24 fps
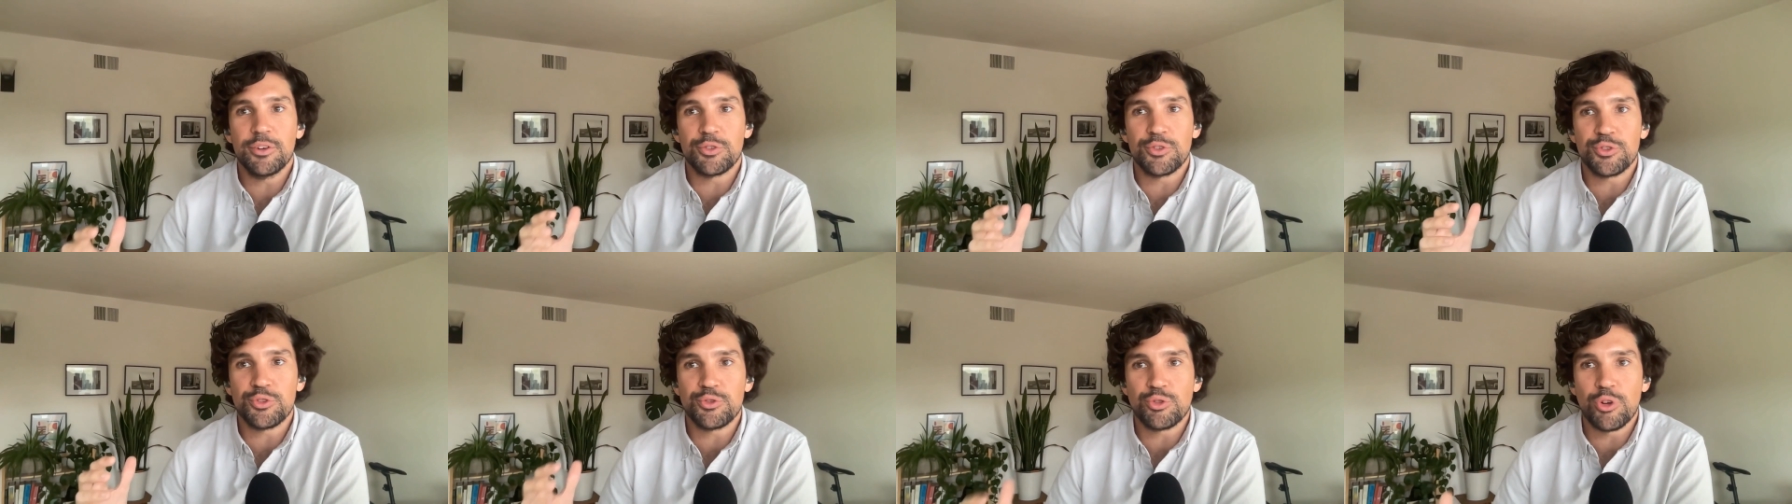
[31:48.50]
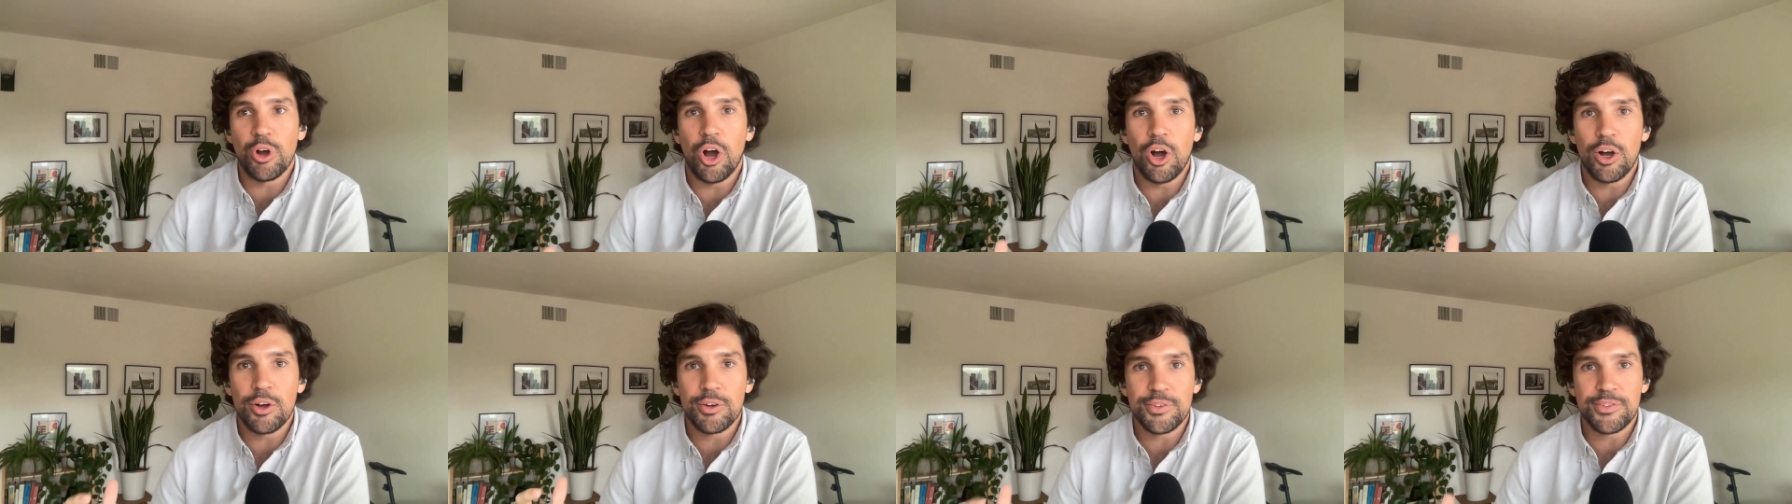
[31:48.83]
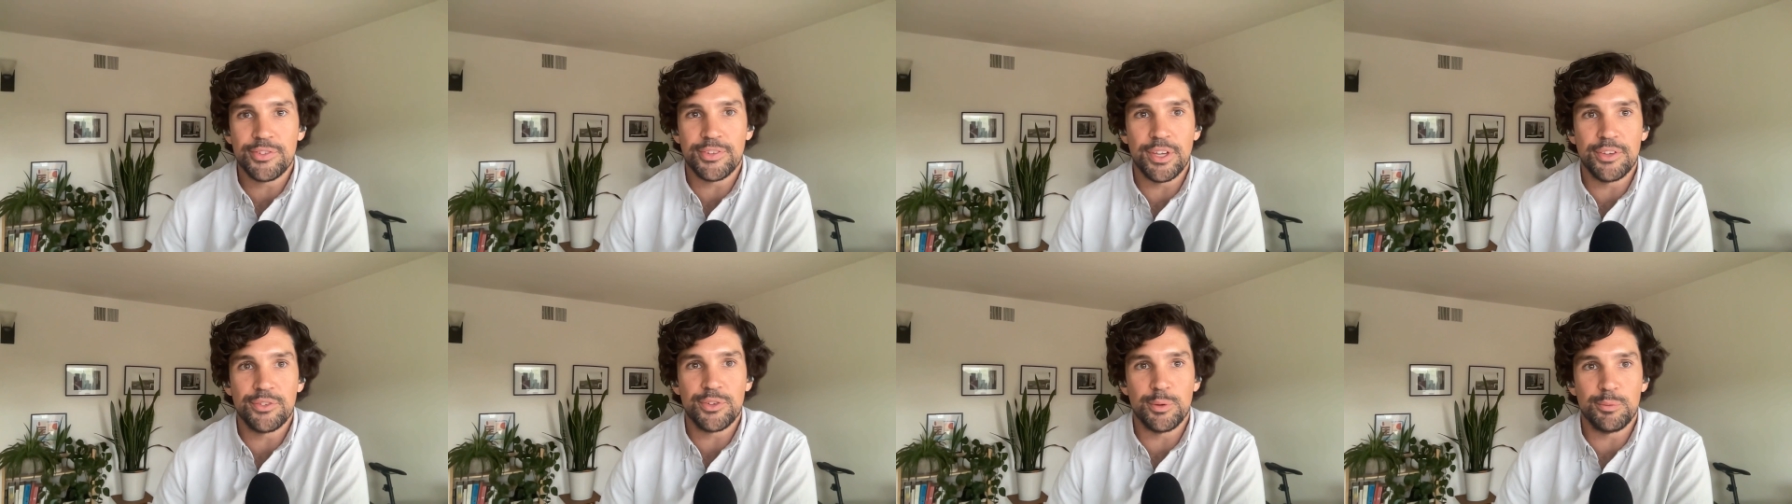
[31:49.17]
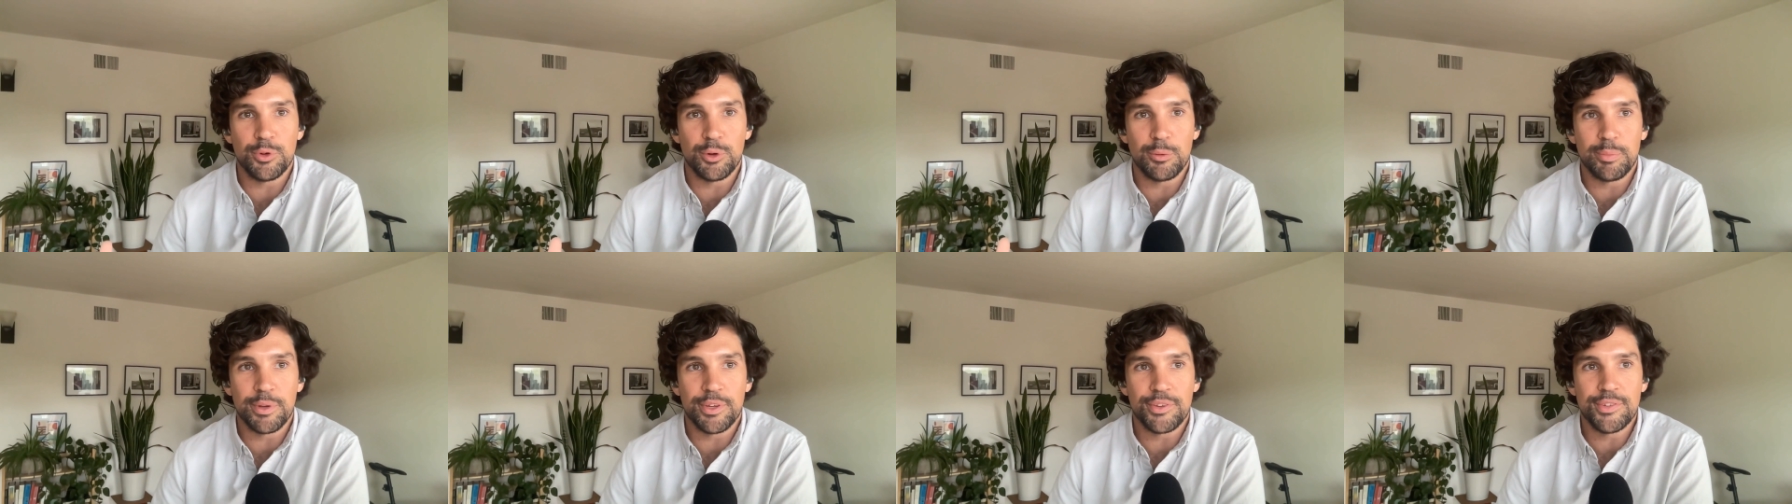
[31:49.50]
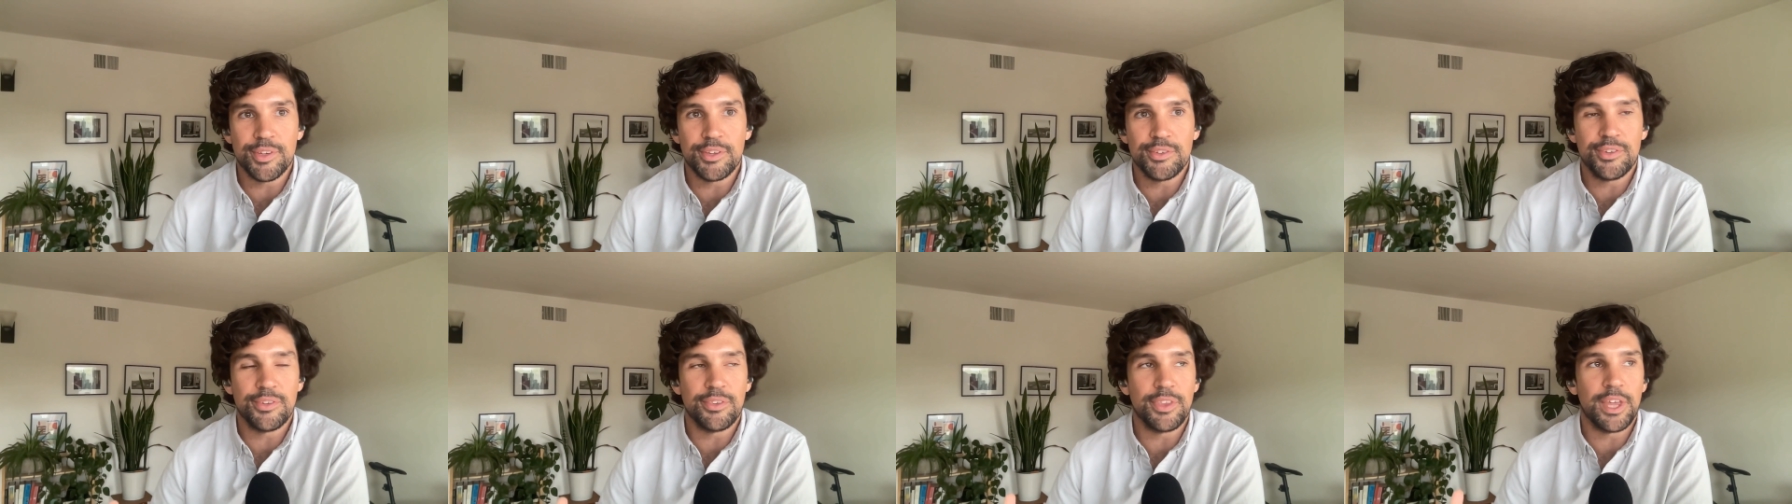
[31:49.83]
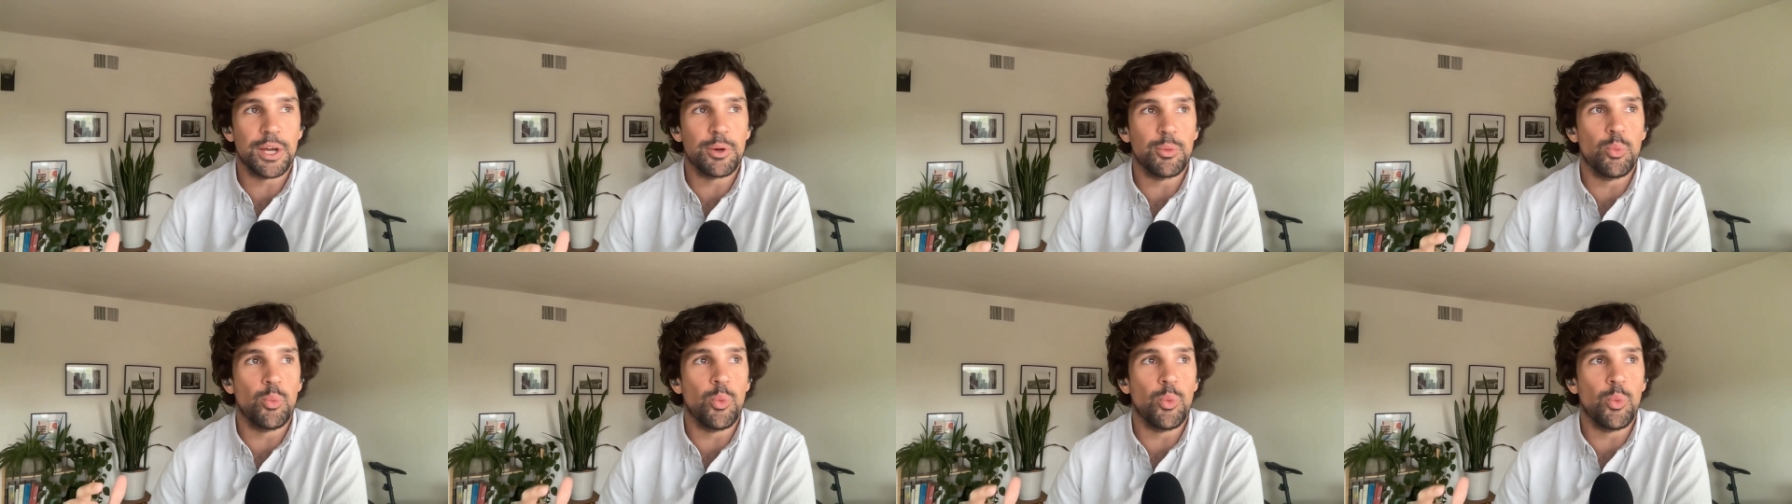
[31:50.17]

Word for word: a strong sense of your business and like